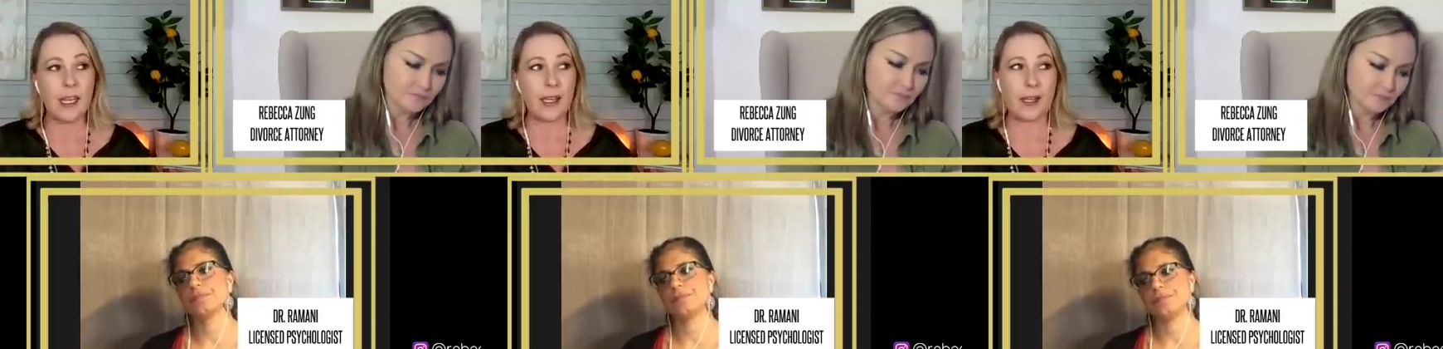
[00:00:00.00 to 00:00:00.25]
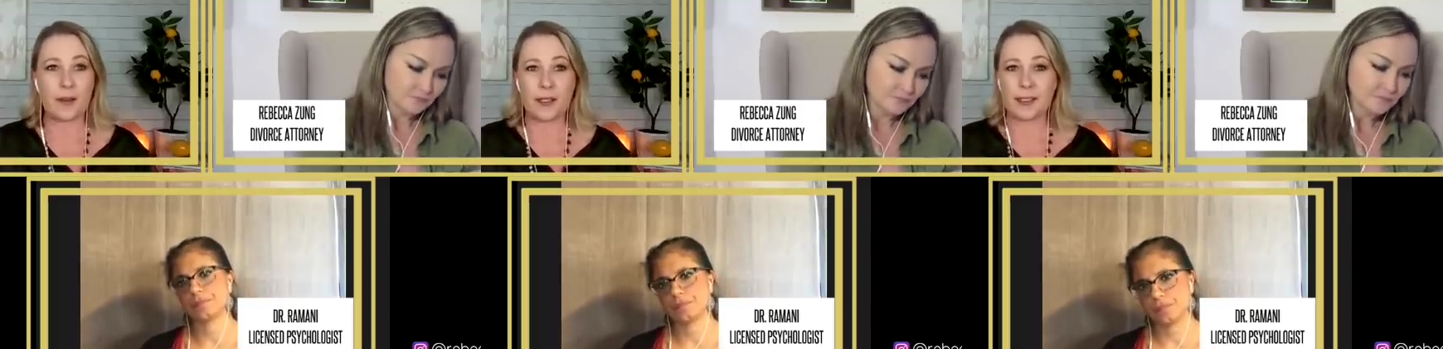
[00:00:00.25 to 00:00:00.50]
Speaker 1: You
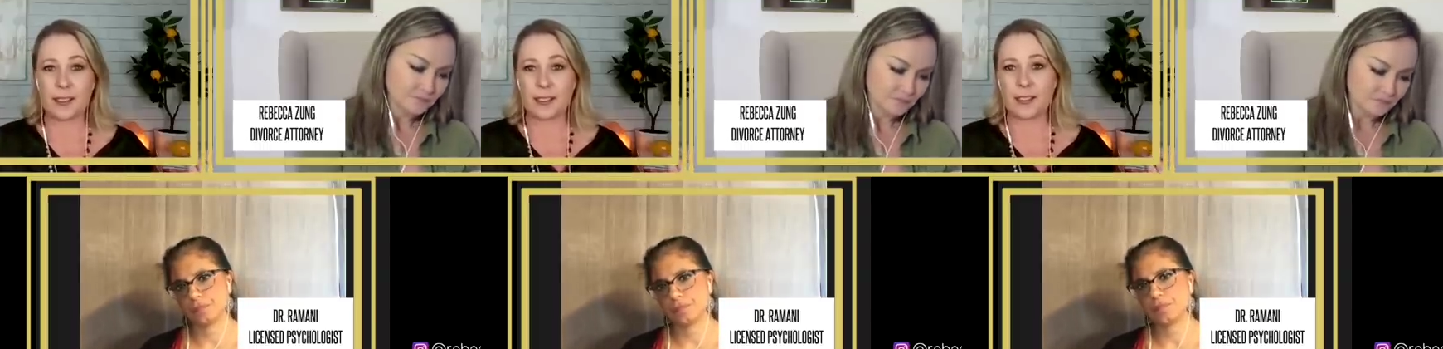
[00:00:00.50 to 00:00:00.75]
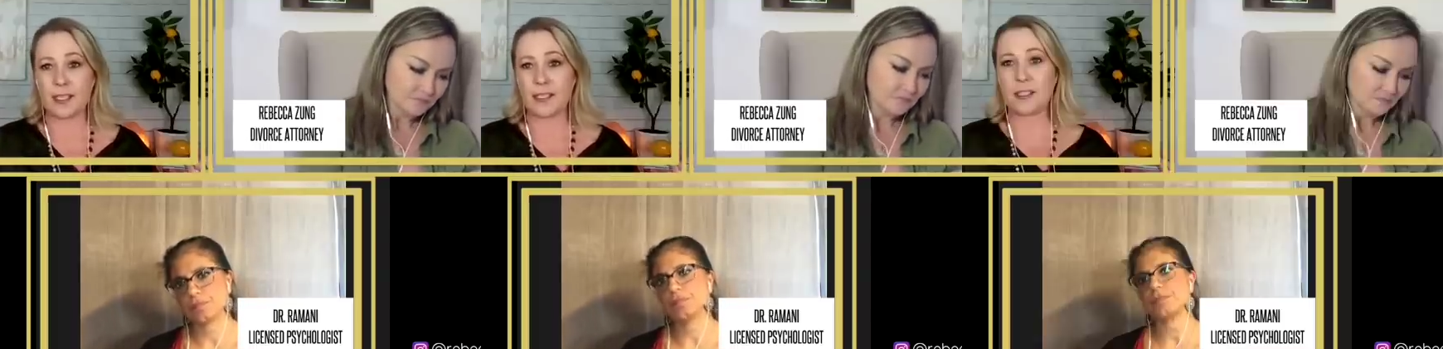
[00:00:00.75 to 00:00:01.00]
know, there's a
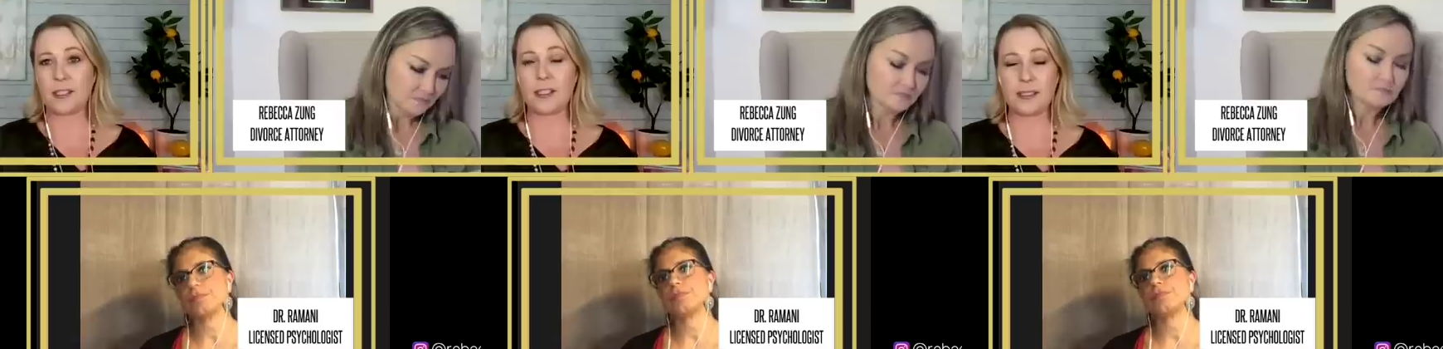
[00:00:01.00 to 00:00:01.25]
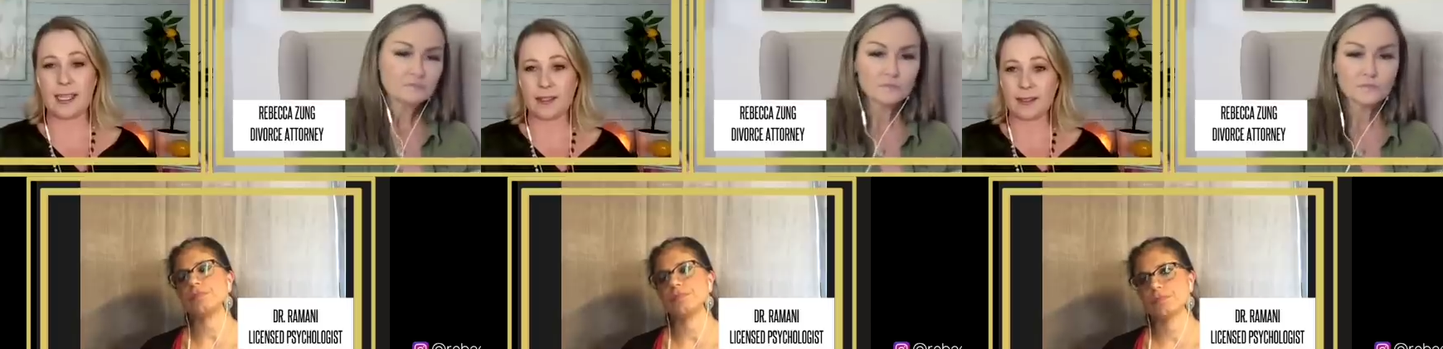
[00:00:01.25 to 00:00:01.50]
judge
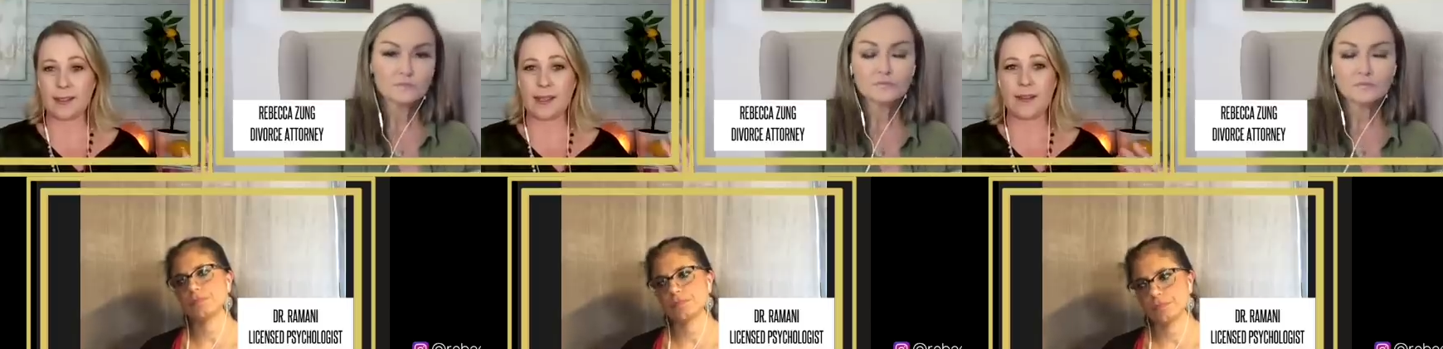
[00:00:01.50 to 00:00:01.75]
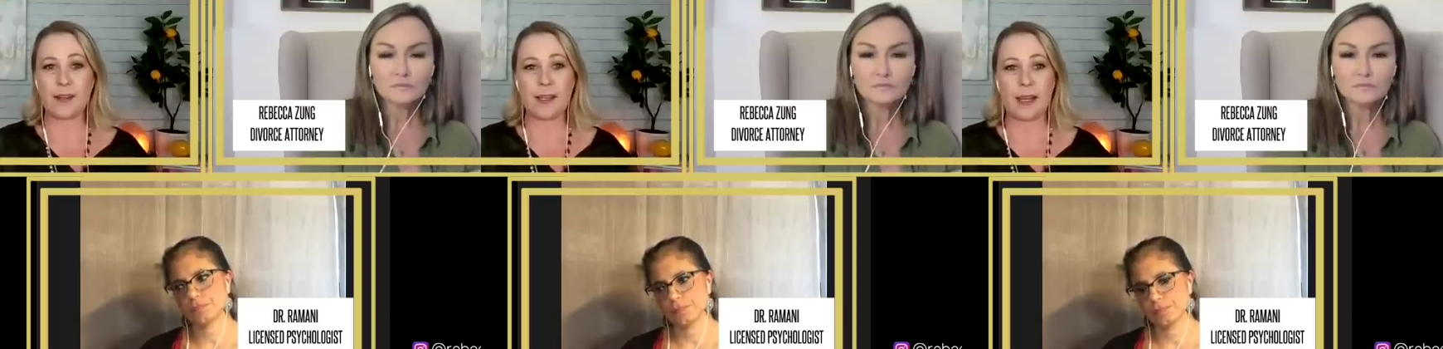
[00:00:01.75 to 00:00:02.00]
down in
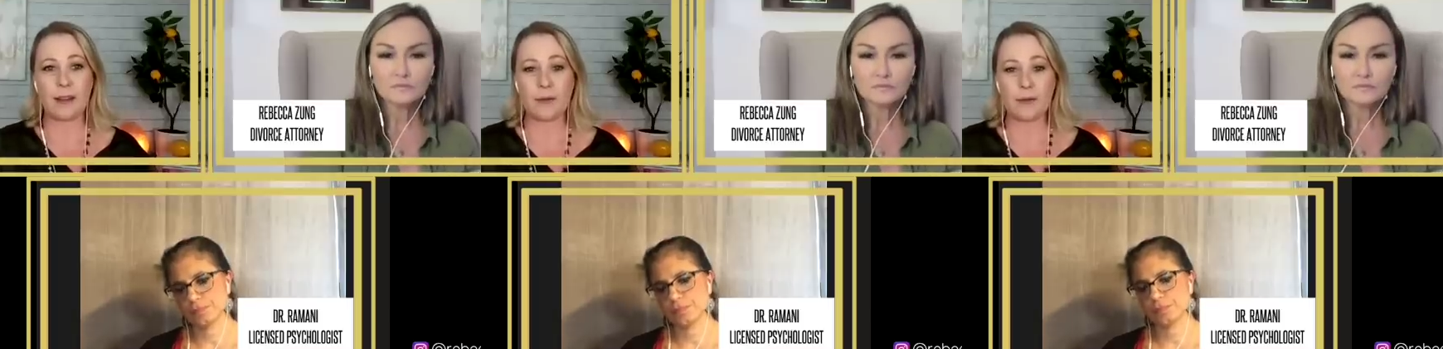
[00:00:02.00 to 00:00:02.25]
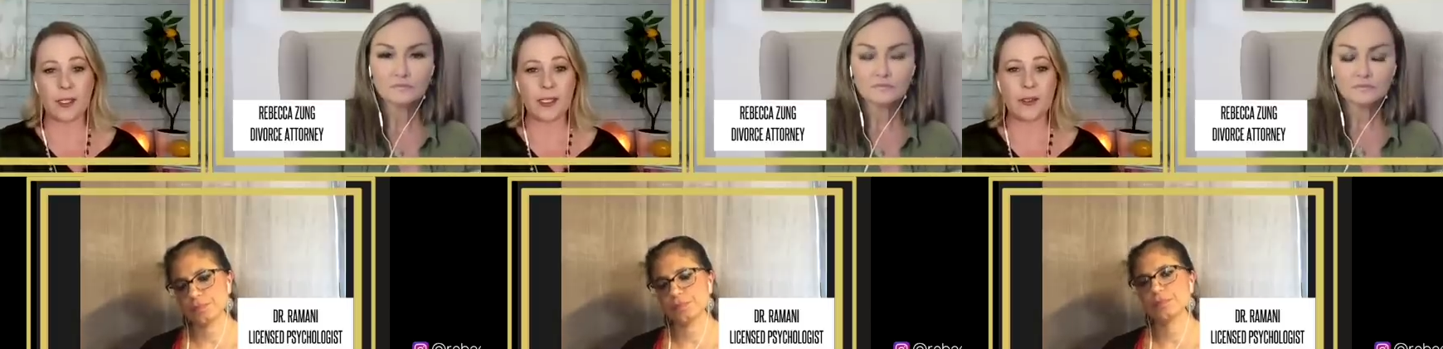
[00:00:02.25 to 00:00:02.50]
Southern
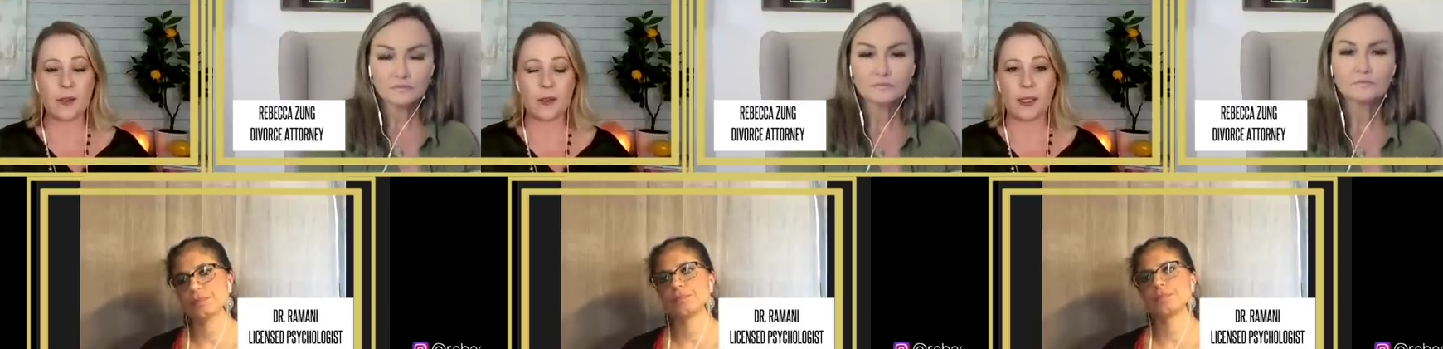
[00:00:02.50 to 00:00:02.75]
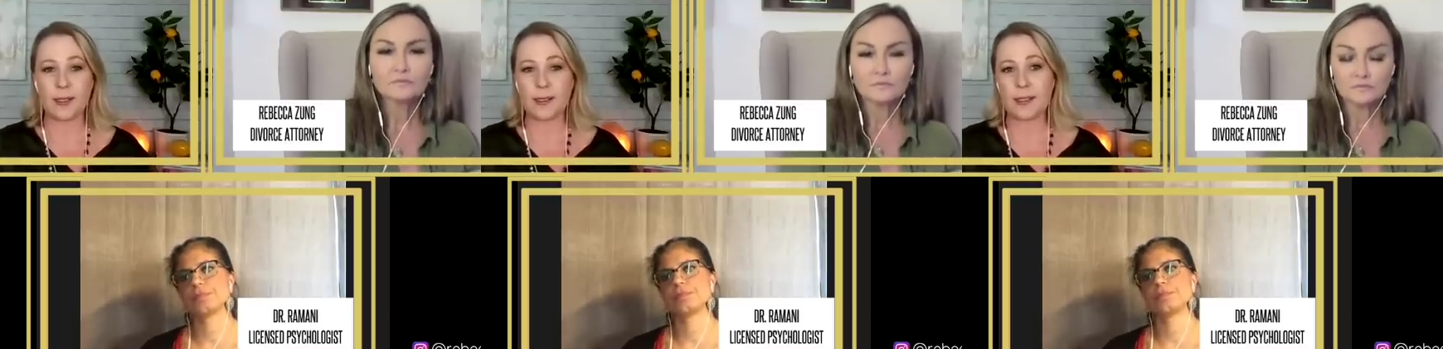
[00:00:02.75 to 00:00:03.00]
California who
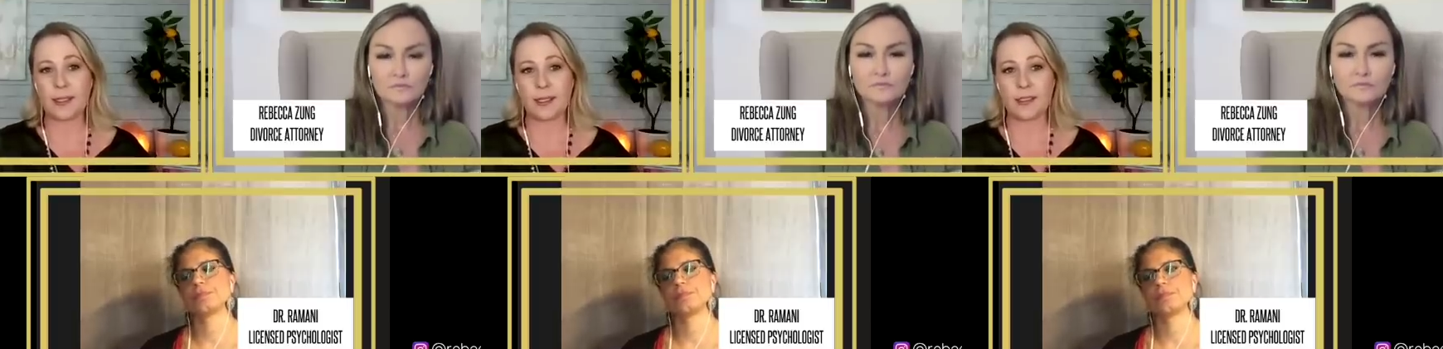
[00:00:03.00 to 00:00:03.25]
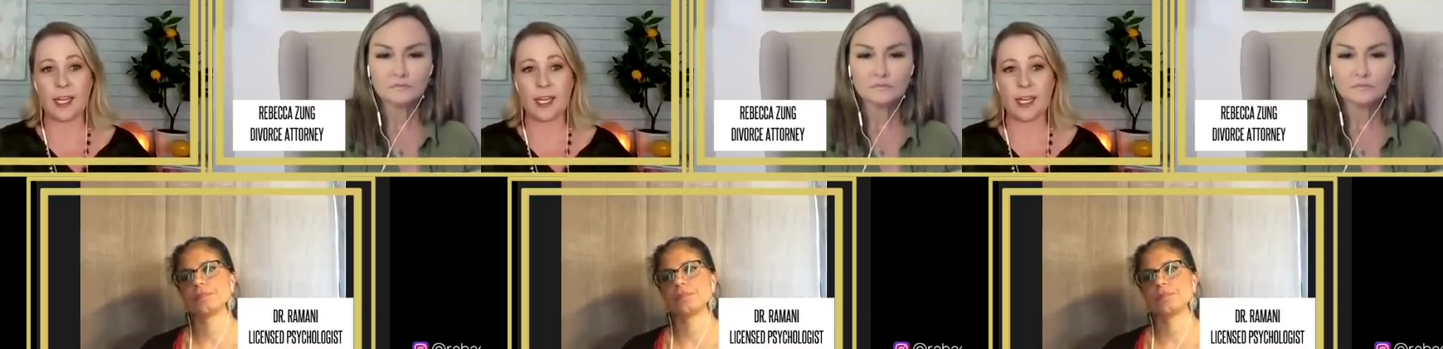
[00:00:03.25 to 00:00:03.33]
lost a